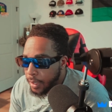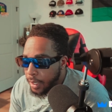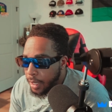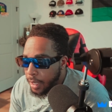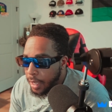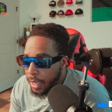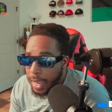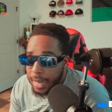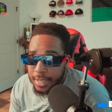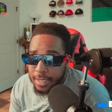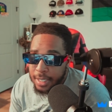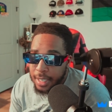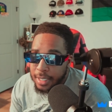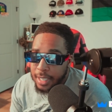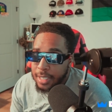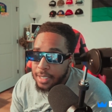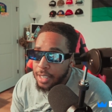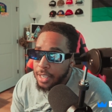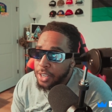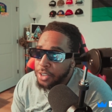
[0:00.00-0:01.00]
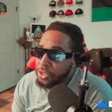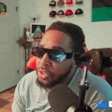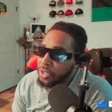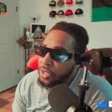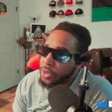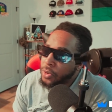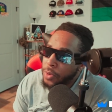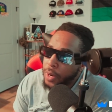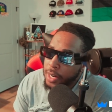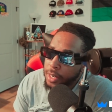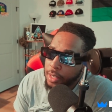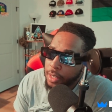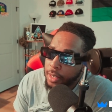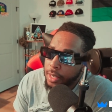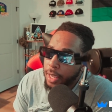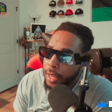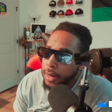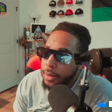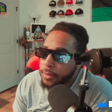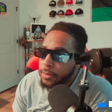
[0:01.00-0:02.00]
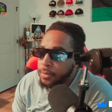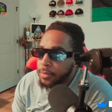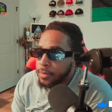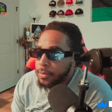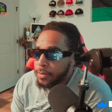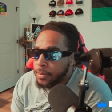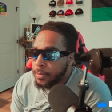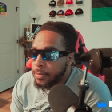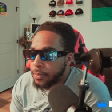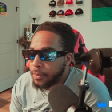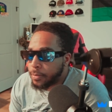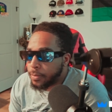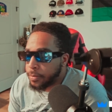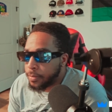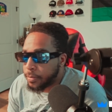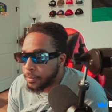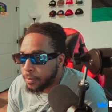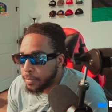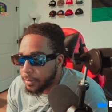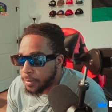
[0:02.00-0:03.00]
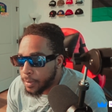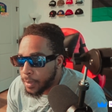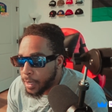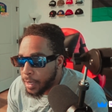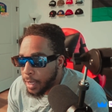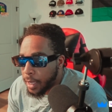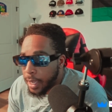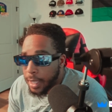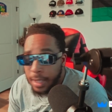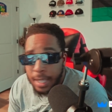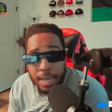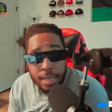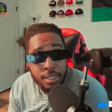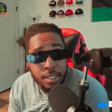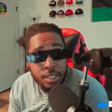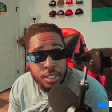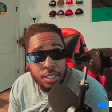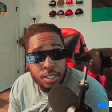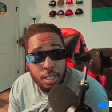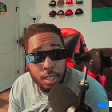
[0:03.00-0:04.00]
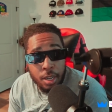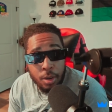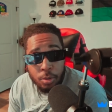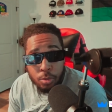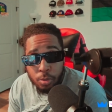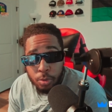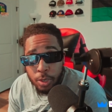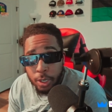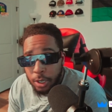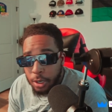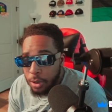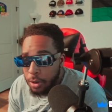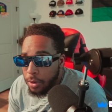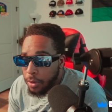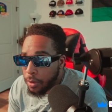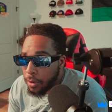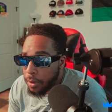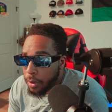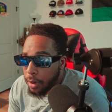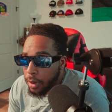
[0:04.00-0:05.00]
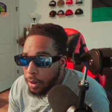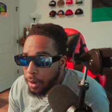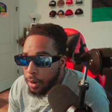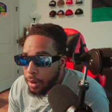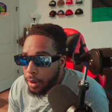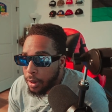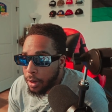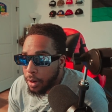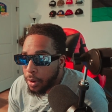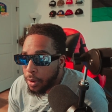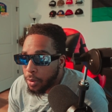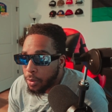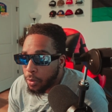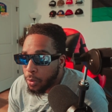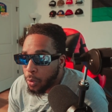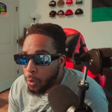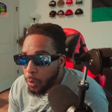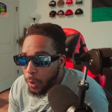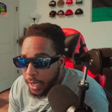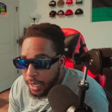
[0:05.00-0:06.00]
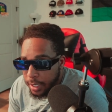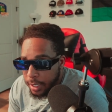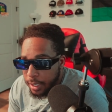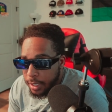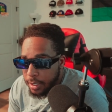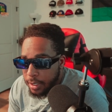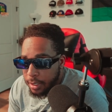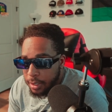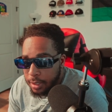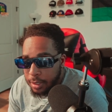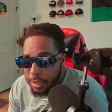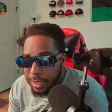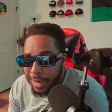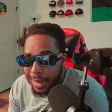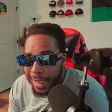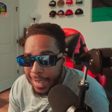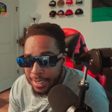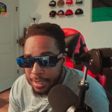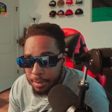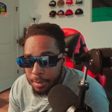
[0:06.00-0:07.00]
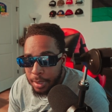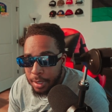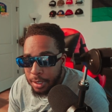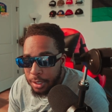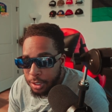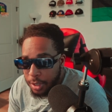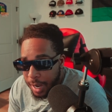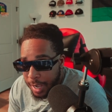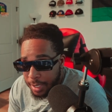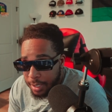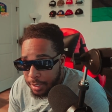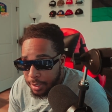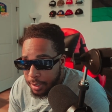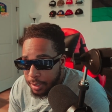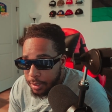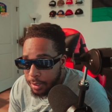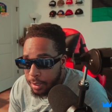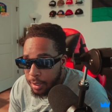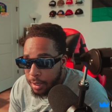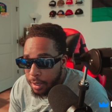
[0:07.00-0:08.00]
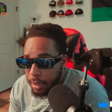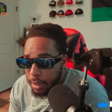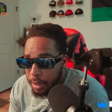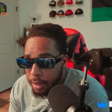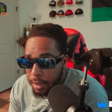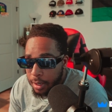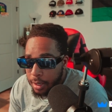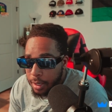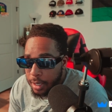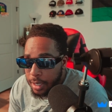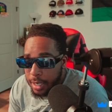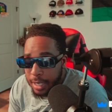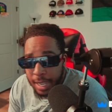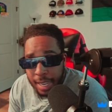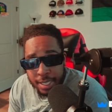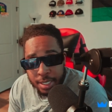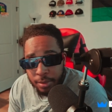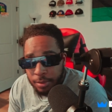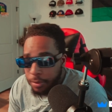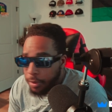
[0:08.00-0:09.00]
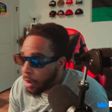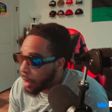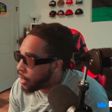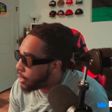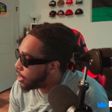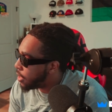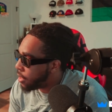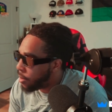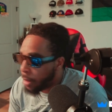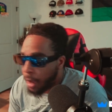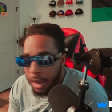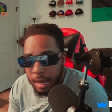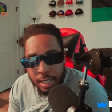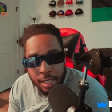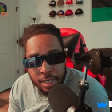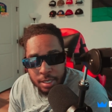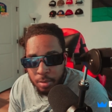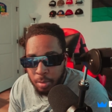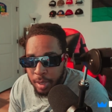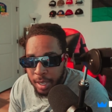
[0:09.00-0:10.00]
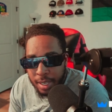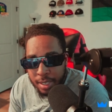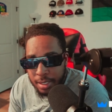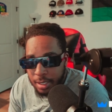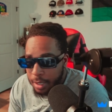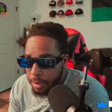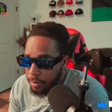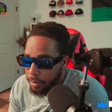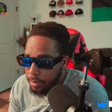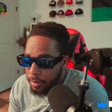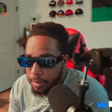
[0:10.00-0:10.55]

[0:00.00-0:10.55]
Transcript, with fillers: I just think that's an interesting way to look at it. And that is a, a real weakness that hasn't been addressed. He hasn't fought anybody as big as him.